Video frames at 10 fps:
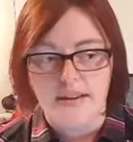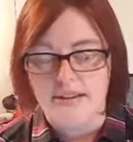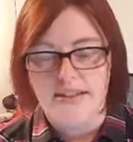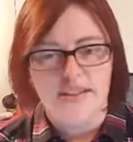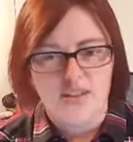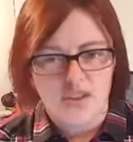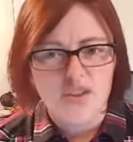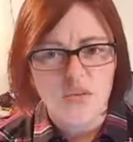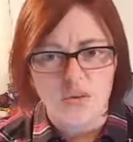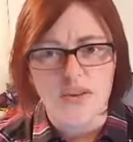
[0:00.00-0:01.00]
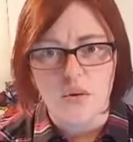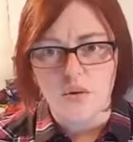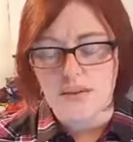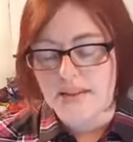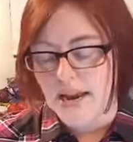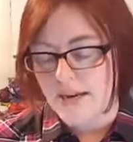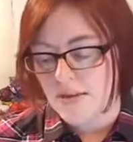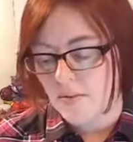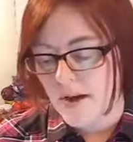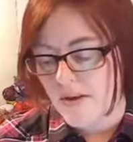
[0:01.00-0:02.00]
It's just a really cool site,
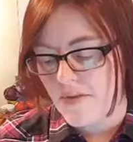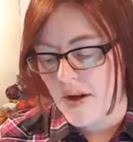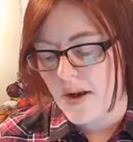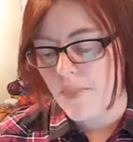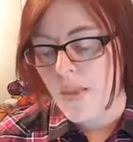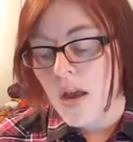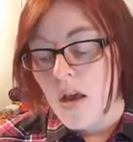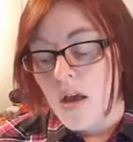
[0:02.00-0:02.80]
so I'm glad I found it.